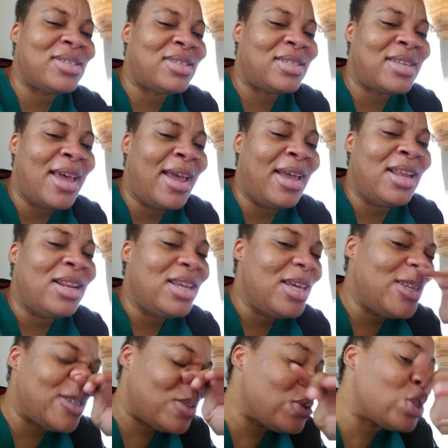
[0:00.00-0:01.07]
seeing
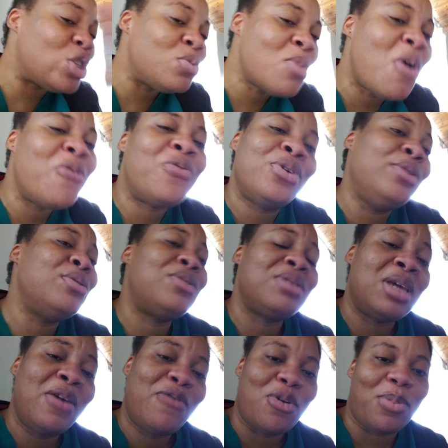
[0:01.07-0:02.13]
is too small for you to
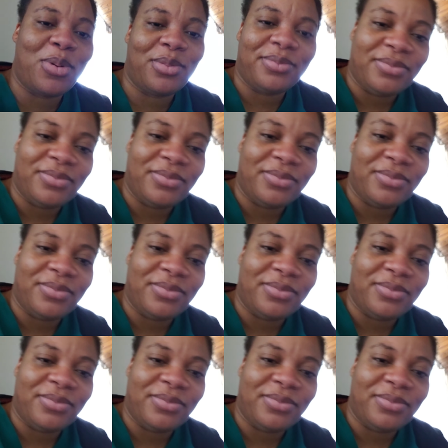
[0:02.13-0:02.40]
give up